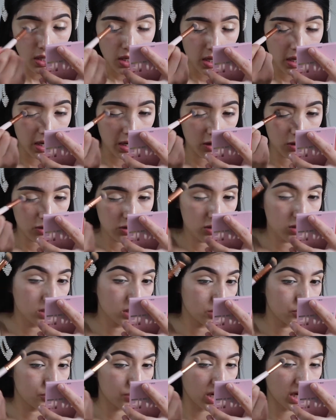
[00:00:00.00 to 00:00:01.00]
and I usually
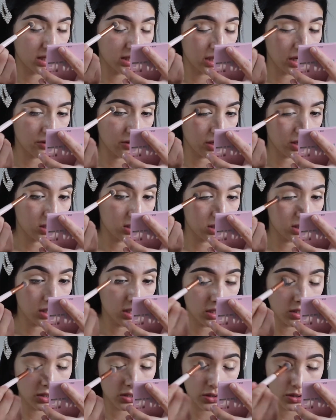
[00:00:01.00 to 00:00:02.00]
drag down the concealer,